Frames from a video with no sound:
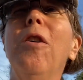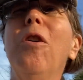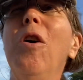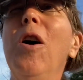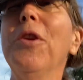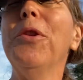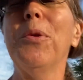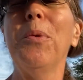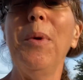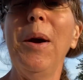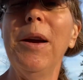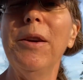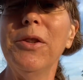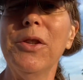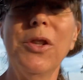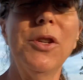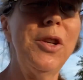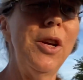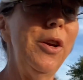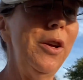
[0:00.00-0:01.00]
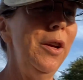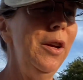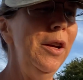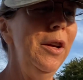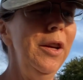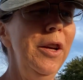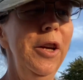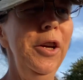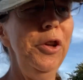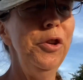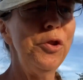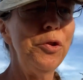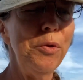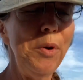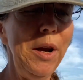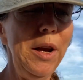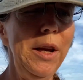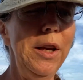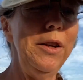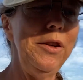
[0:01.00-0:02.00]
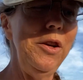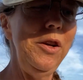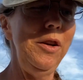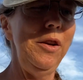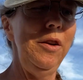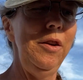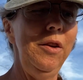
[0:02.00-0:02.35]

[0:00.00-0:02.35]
authorized and trained